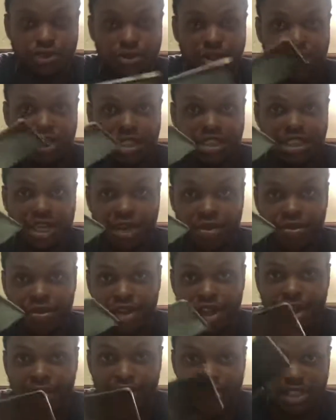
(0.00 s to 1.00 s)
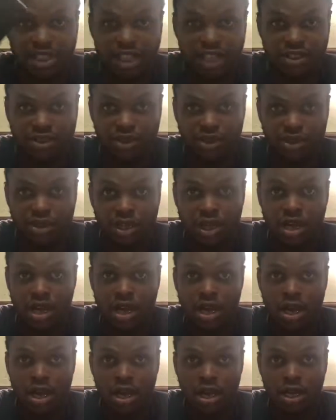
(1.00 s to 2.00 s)
you see jerry rig, everything has done
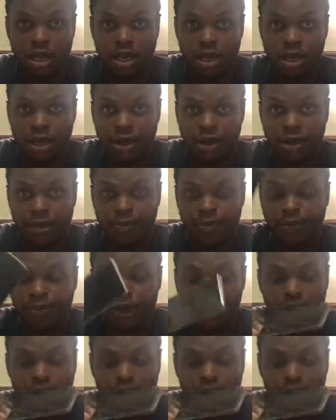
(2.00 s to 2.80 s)
the